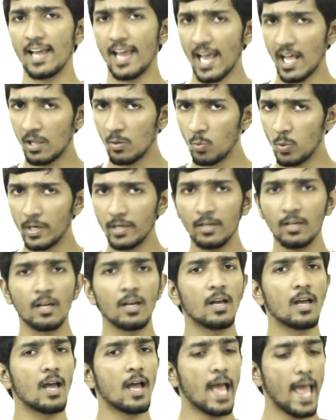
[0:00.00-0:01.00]
L1,
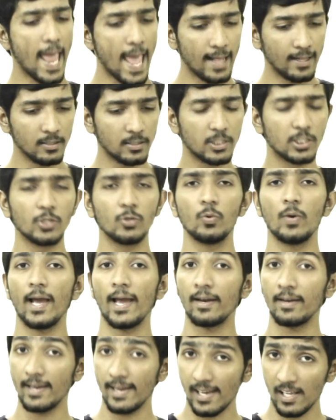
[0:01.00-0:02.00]
L2,
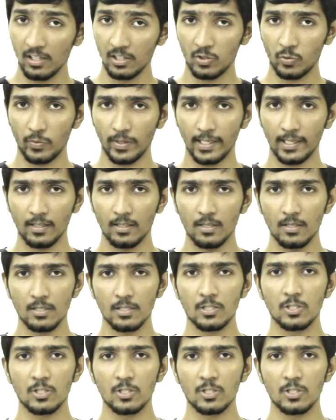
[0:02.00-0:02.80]
and L3.